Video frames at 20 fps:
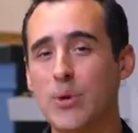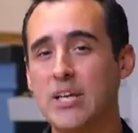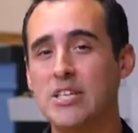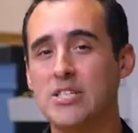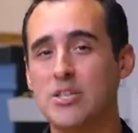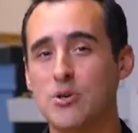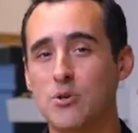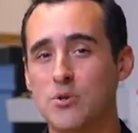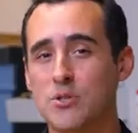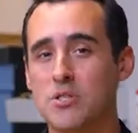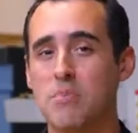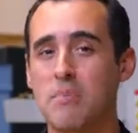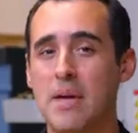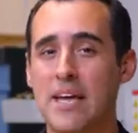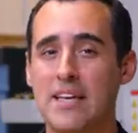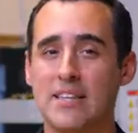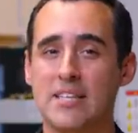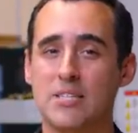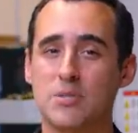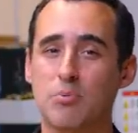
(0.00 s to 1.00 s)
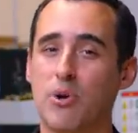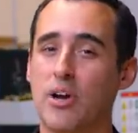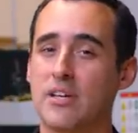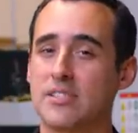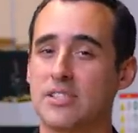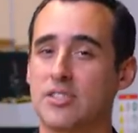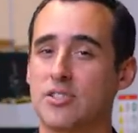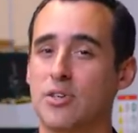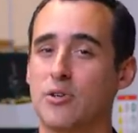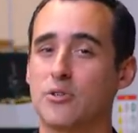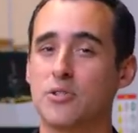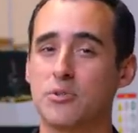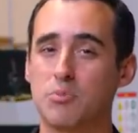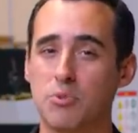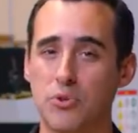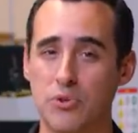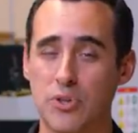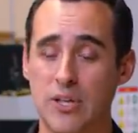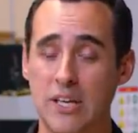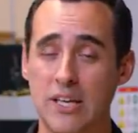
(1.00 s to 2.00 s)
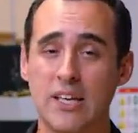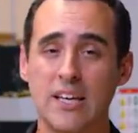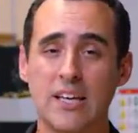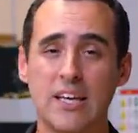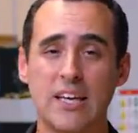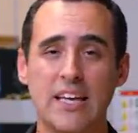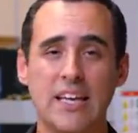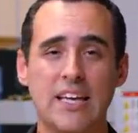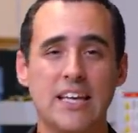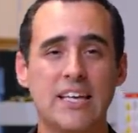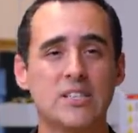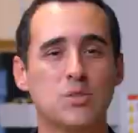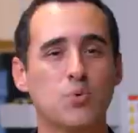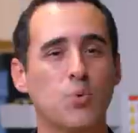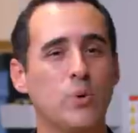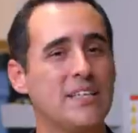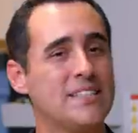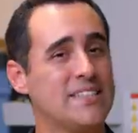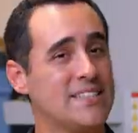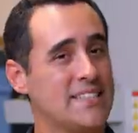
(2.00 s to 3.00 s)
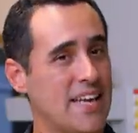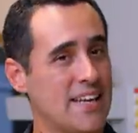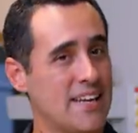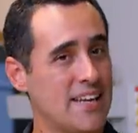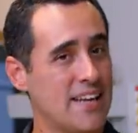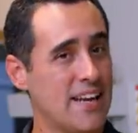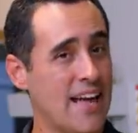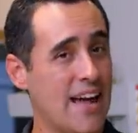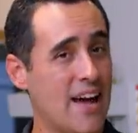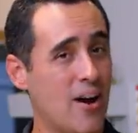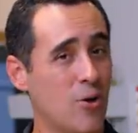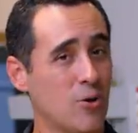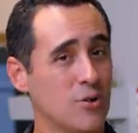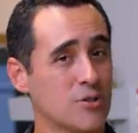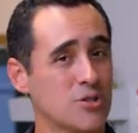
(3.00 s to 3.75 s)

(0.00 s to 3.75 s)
we do to make this process go smoothly is we send it out